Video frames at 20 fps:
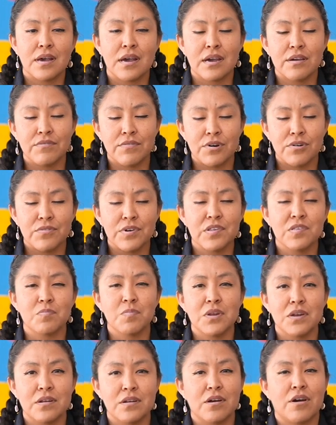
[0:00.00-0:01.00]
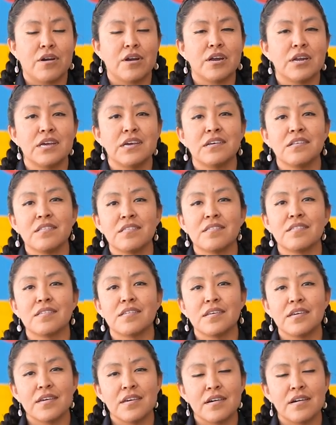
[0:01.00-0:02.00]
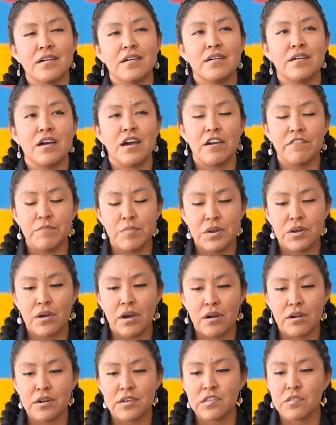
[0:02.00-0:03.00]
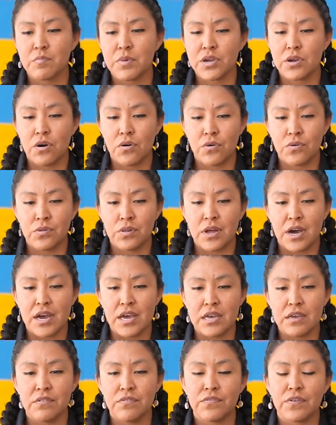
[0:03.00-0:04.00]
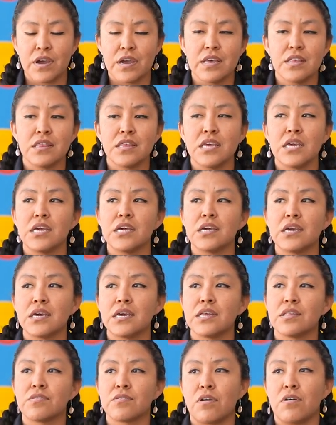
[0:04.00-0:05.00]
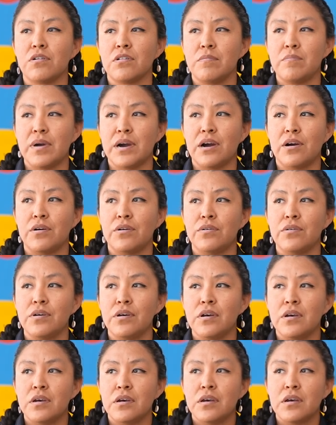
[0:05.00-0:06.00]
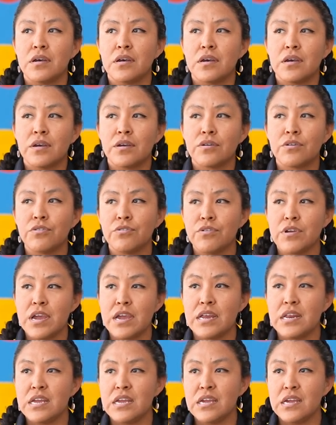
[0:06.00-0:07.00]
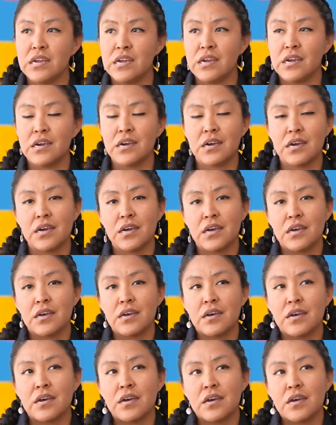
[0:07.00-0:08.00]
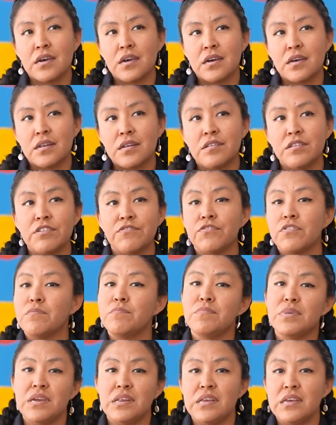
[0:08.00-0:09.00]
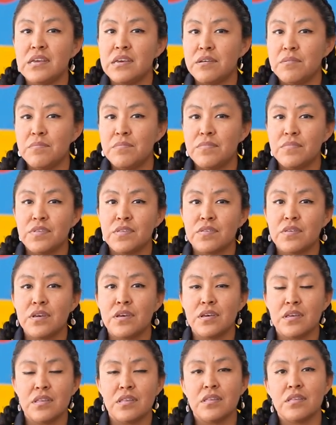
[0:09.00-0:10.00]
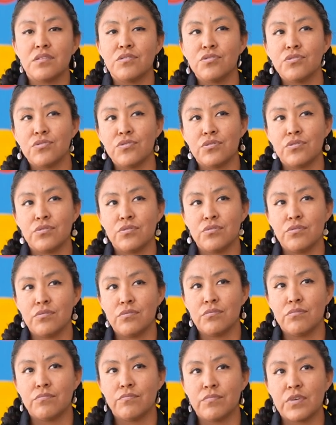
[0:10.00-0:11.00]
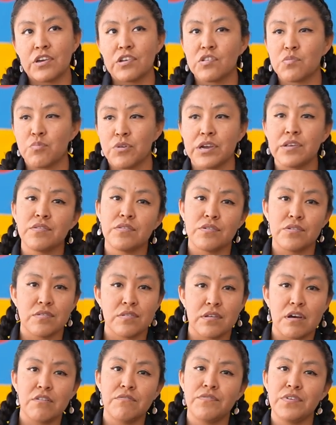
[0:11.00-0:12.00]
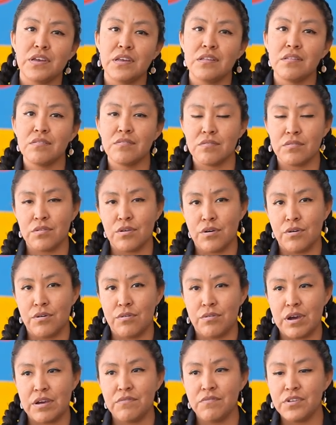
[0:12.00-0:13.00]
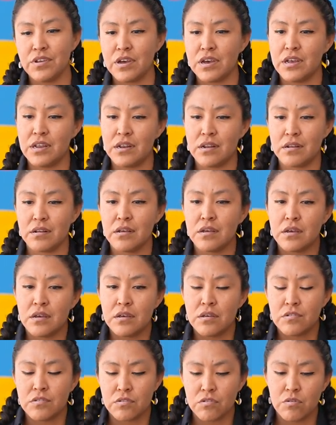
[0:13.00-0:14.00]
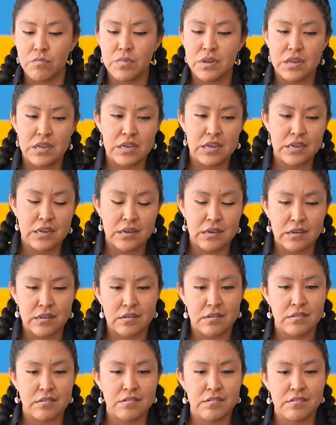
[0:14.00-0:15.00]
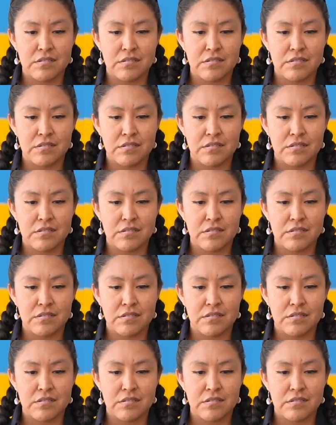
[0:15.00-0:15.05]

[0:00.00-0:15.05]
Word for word: I've always been an artist. Uh, I've been an artist my whole life. I think it's all about creating different mediums to express yourself in. So I've done so many